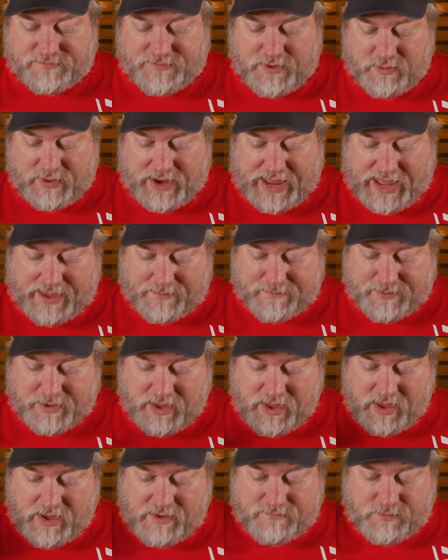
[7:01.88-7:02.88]
phone app
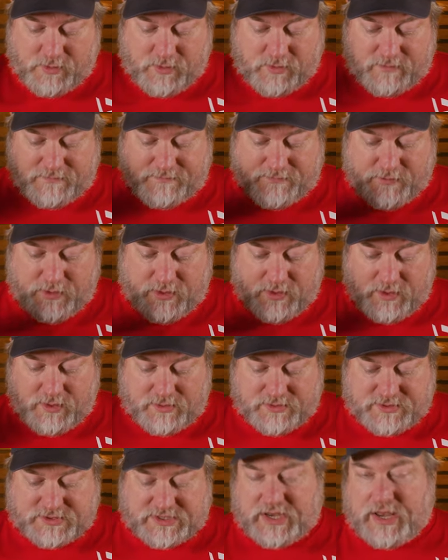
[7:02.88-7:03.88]
for
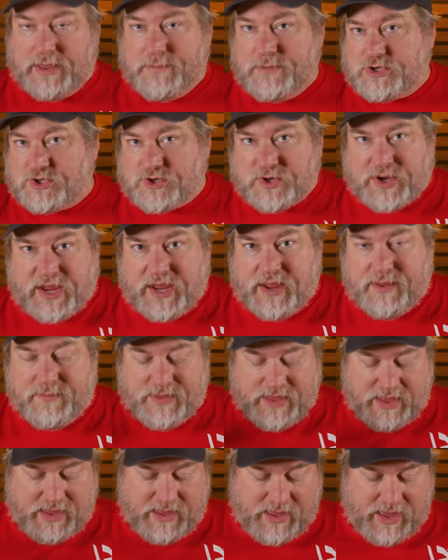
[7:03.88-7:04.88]
full telemetry,
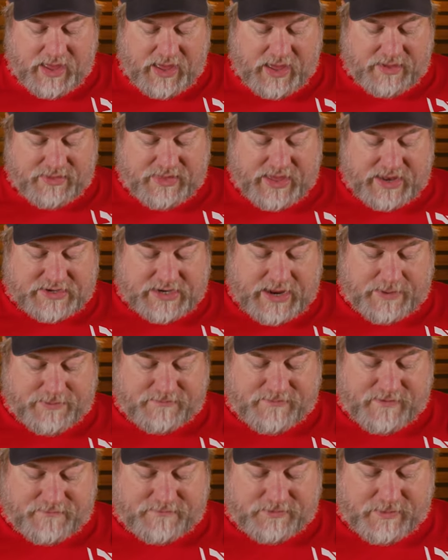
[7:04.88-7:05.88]
uh, that type
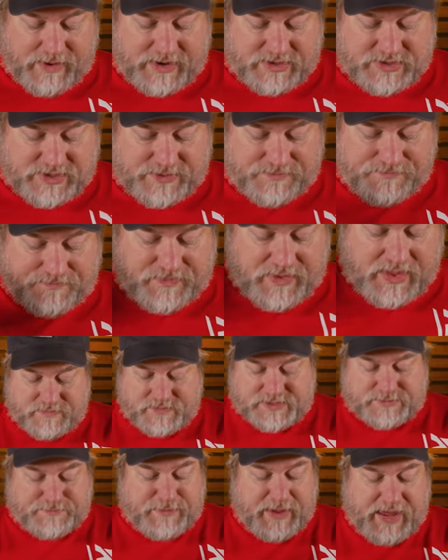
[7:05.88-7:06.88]
of information,
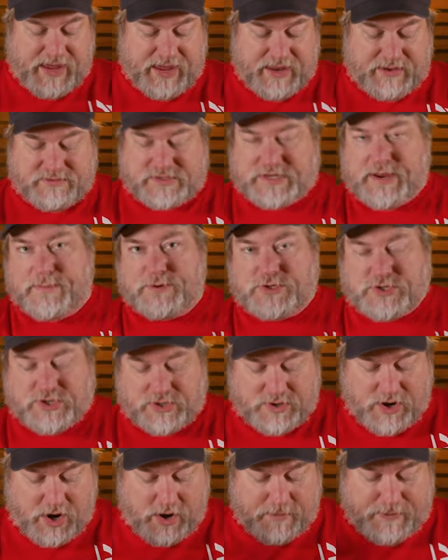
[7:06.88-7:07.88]
speed,
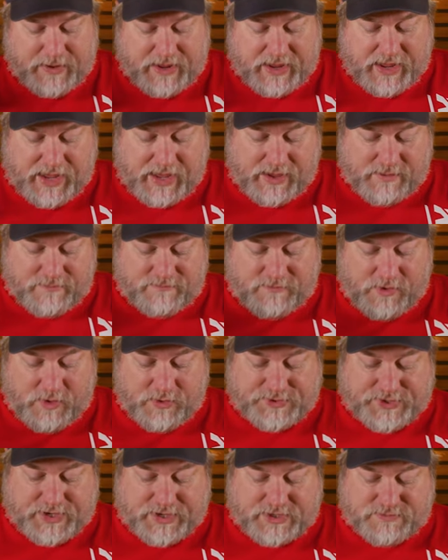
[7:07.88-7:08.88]
temperature, RPM,
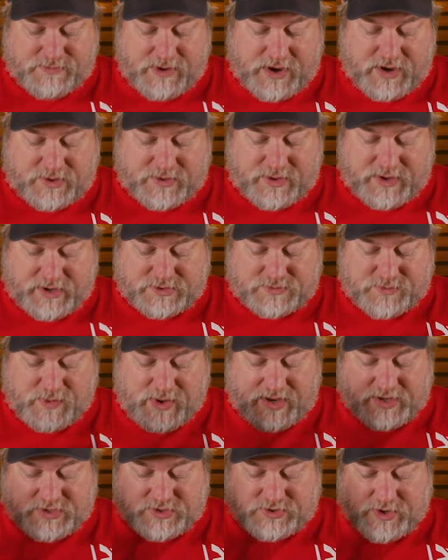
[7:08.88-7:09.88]
voltage monitoring, as
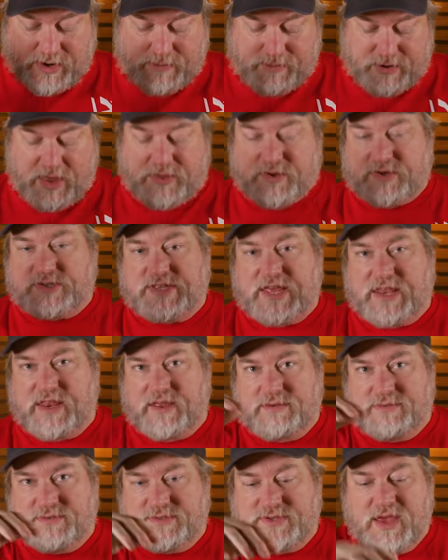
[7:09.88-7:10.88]
well as trim and other
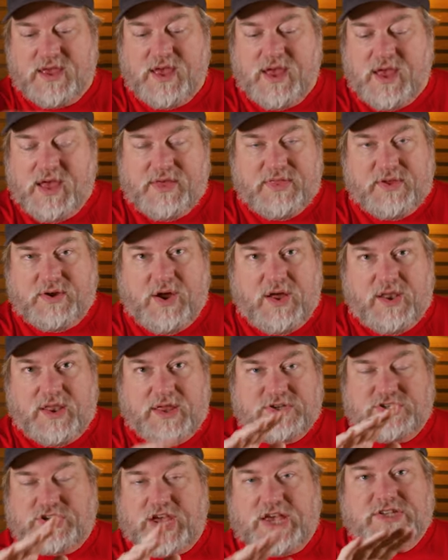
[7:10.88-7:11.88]
settings. They're all
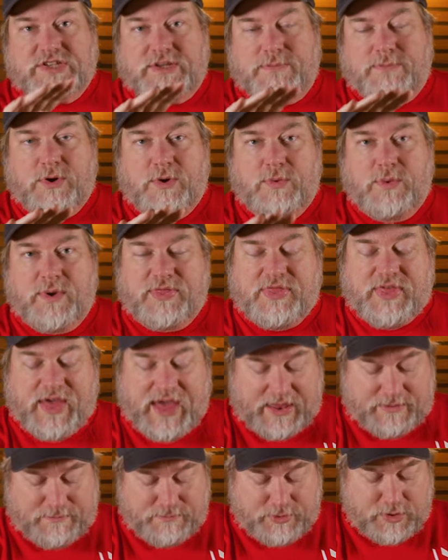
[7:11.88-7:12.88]
adjustable with
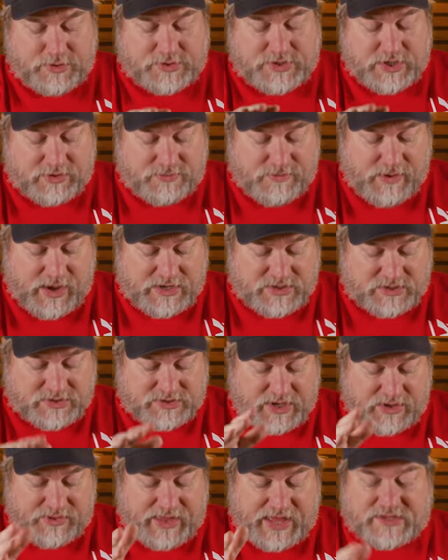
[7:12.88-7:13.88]
that Bluetooth module.
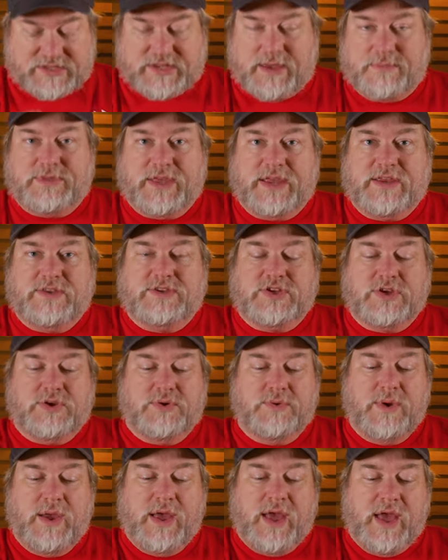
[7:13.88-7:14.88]
So that's something
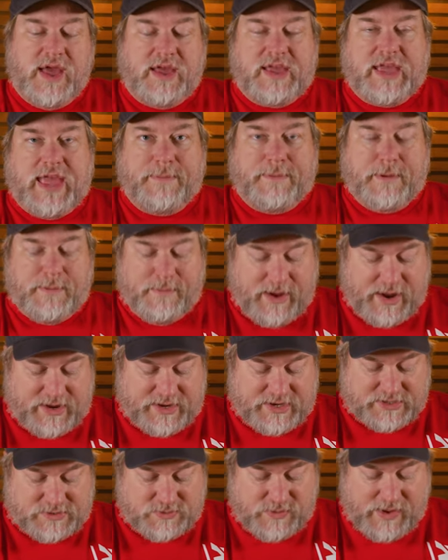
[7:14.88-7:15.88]
to keep in
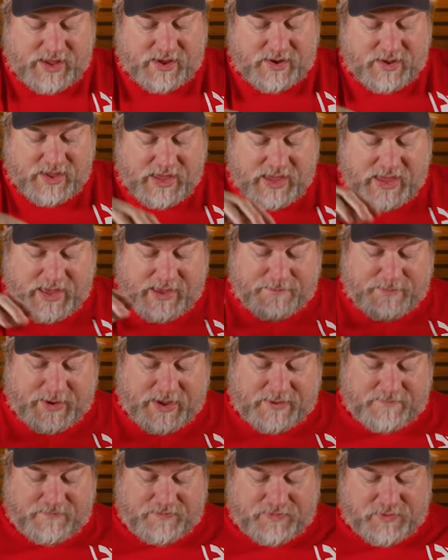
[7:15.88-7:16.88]
mind as well.
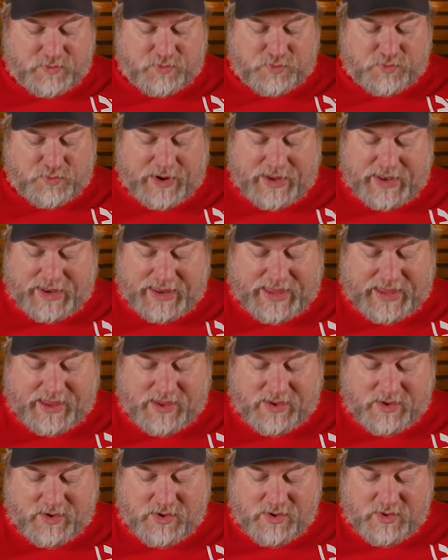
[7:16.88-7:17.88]
But
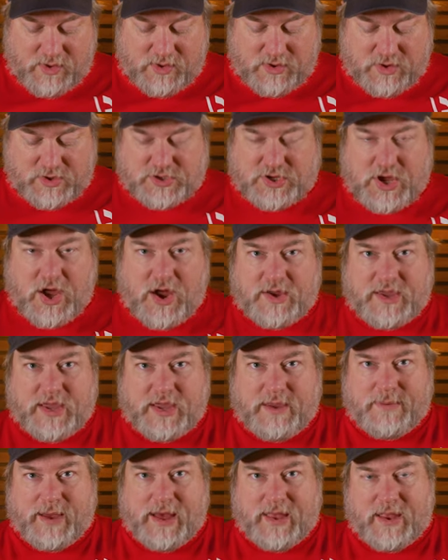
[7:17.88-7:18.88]
really, you're talking
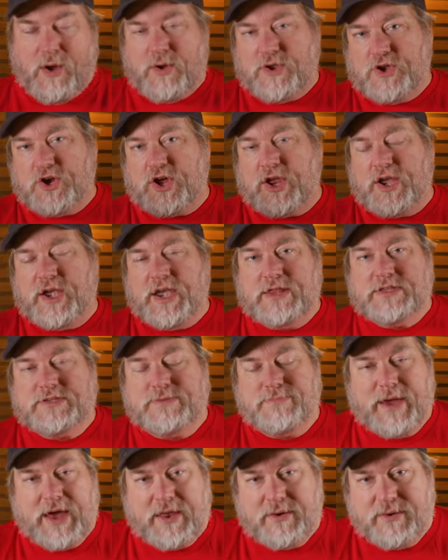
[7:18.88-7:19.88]
about oh and you're going to need
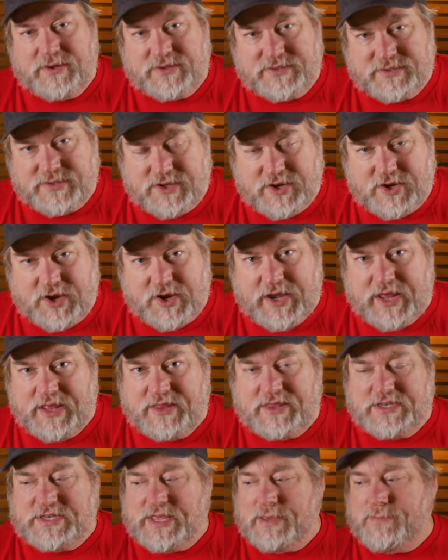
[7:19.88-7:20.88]
some batteries you're going to need
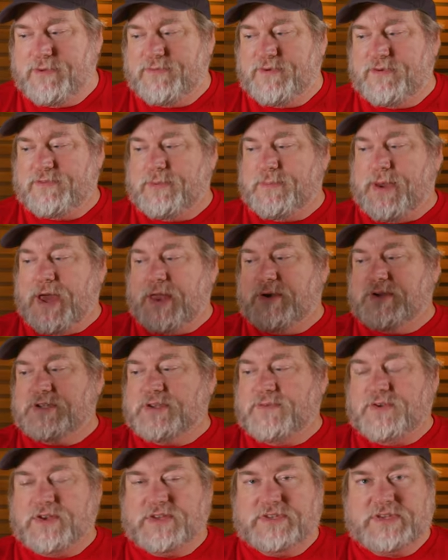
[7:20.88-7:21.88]
the tb50 batteries
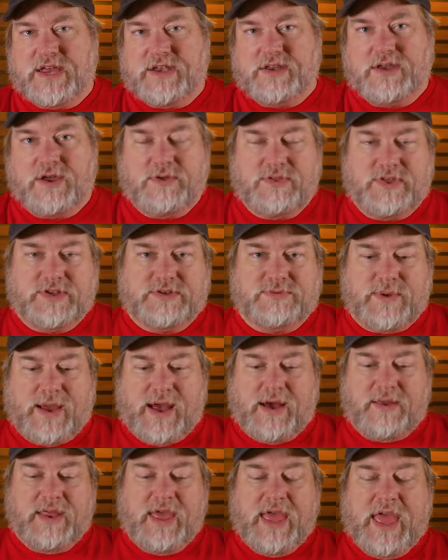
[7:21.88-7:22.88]
if you decide to go this
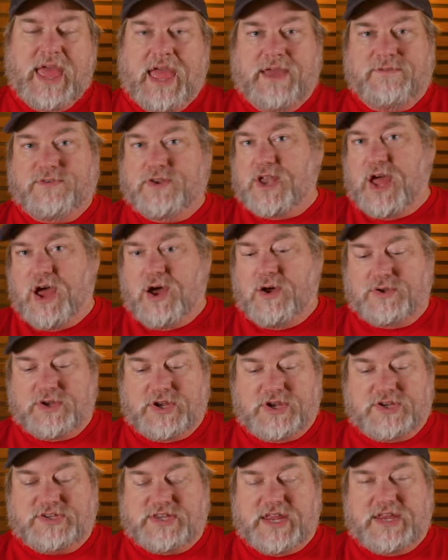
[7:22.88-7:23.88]
route if you don't you
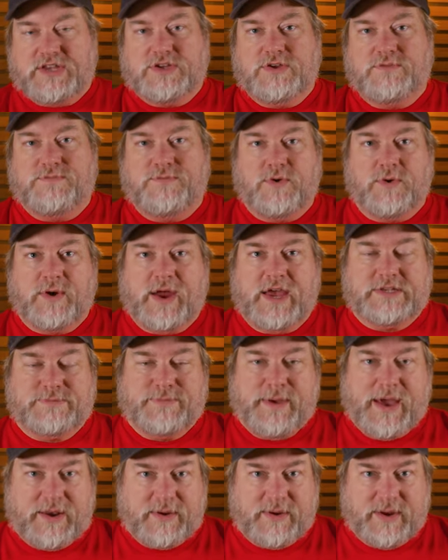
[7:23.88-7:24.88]
just need two 4s
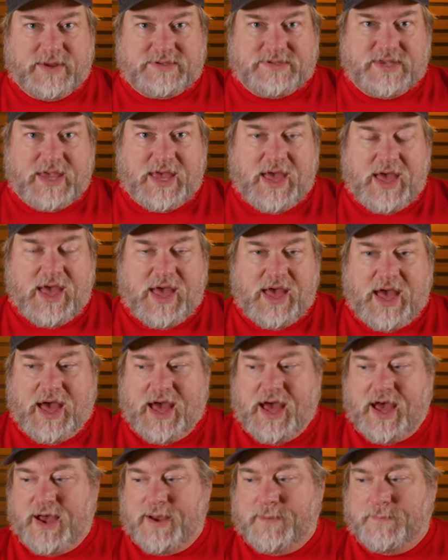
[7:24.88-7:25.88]
batteries
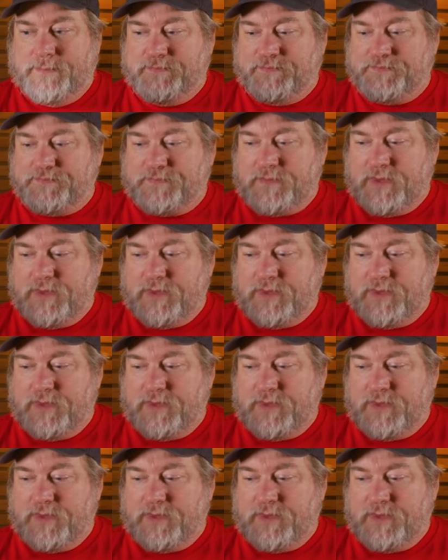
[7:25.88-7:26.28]
um,